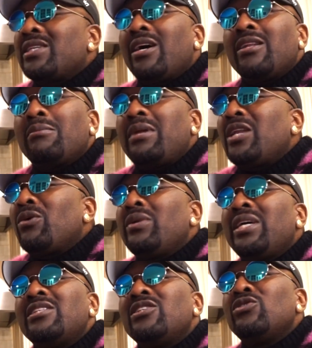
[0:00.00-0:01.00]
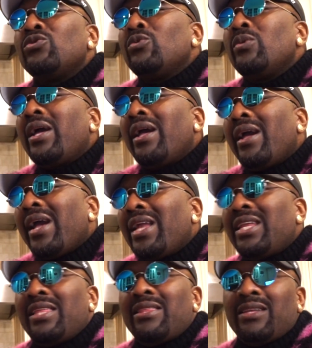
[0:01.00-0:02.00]
tell them they don't need to do
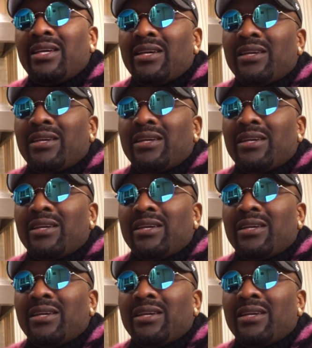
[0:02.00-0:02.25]
anything.